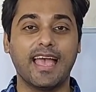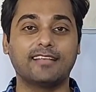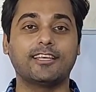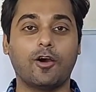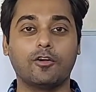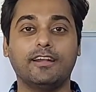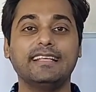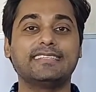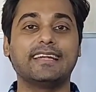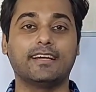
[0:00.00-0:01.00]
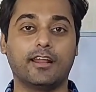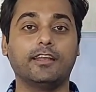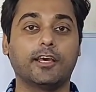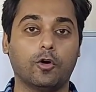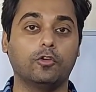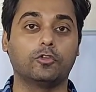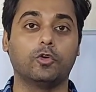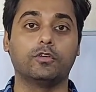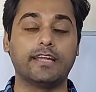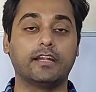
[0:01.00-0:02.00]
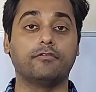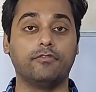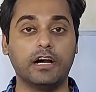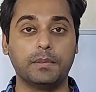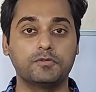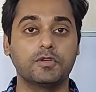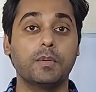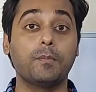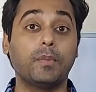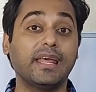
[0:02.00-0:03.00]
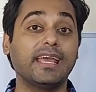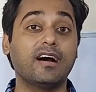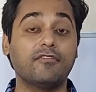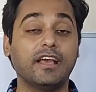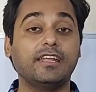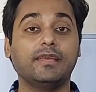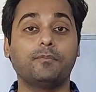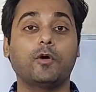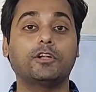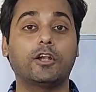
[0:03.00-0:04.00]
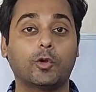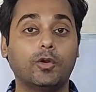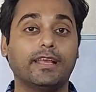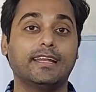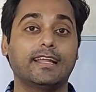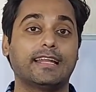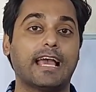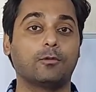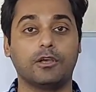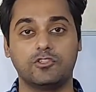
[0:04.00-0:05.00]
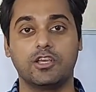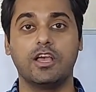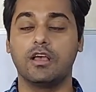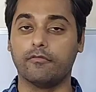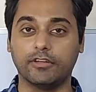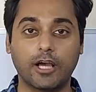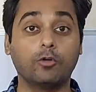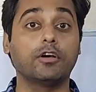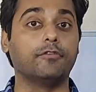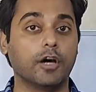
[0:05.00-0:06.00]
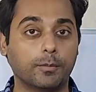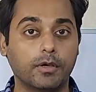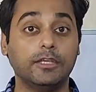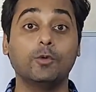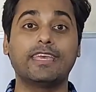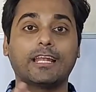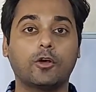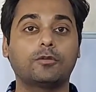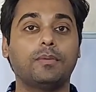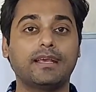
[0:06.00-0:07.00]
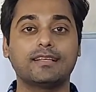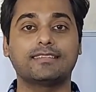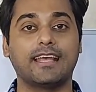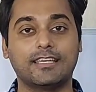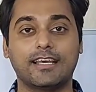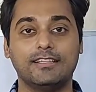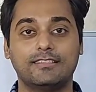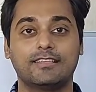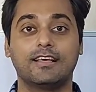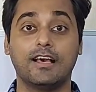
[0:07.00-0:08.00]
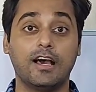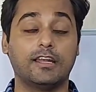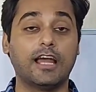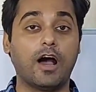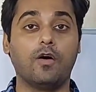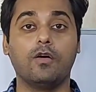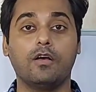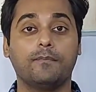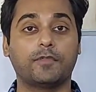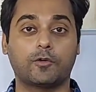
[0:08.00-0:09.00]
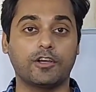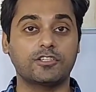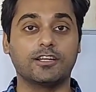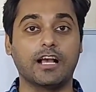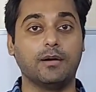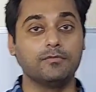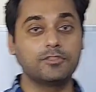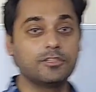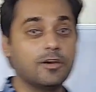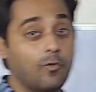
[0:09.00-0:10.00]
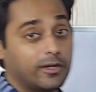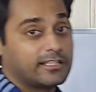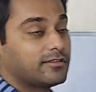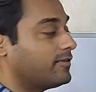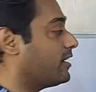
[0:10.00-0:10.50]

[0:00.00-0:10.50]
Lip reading: As I already said earlier also that verbs play a very important role in a language. Without a verb, you cannot make a sentence. Now, the question comes, what is a